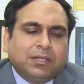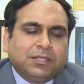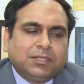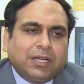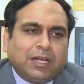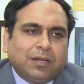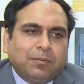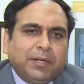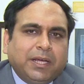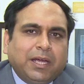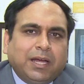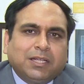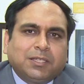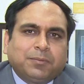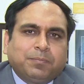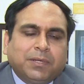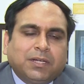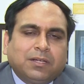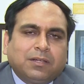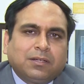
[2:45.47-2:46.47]
shall be as
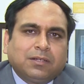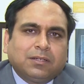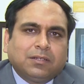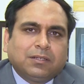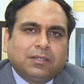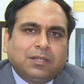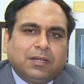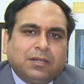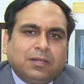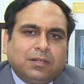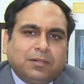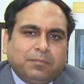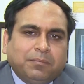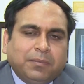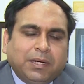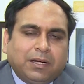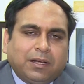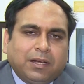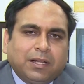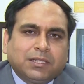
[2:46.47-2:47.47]
per the
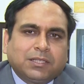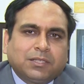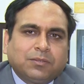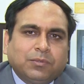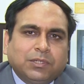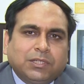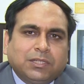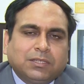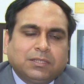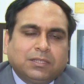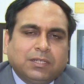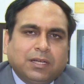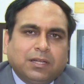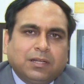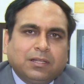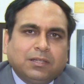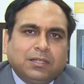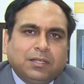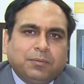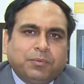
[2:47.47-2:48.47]
matrix which is
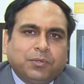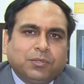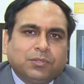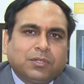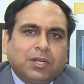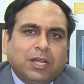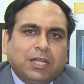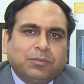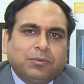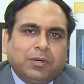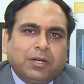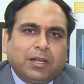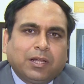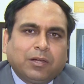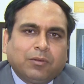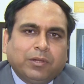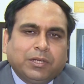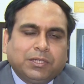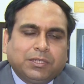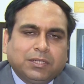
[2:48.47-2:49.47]
there in the postgraduate
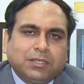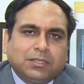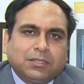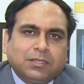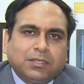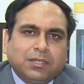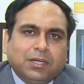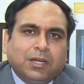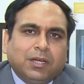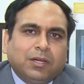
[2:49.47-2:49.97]
regulations